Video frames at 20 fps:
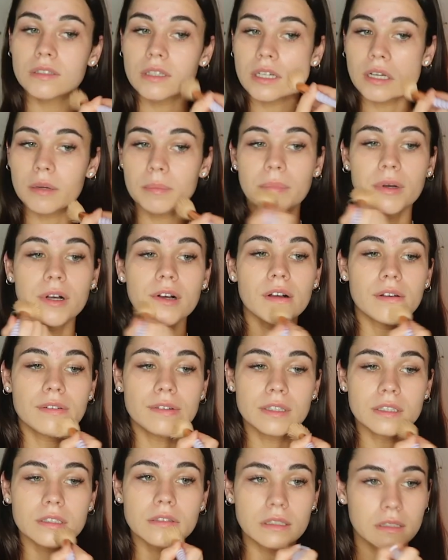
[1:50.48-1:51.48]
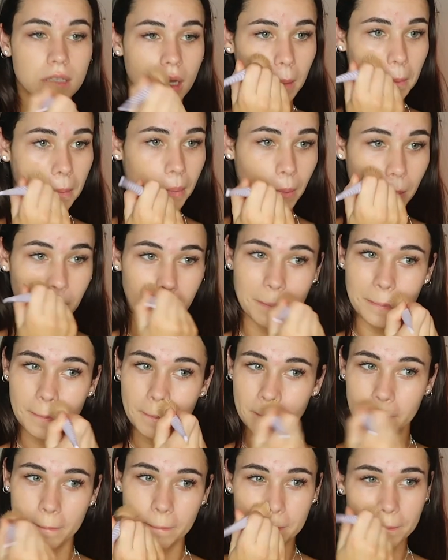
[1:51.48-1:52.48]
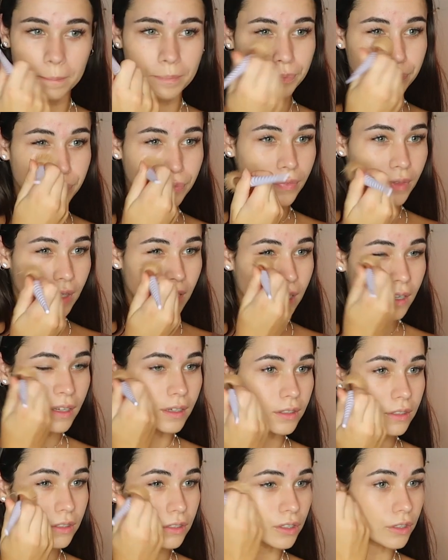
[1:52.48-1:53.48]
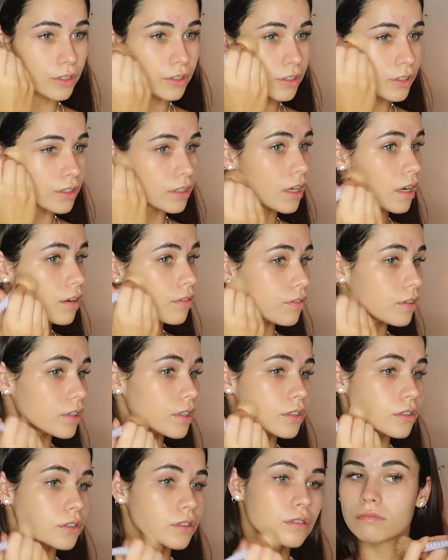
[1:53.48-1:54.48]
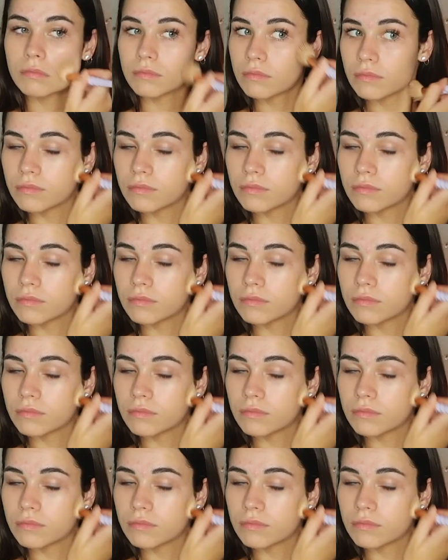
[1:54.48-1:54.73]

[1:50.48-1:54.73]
is like a perfect example to show you the coverage.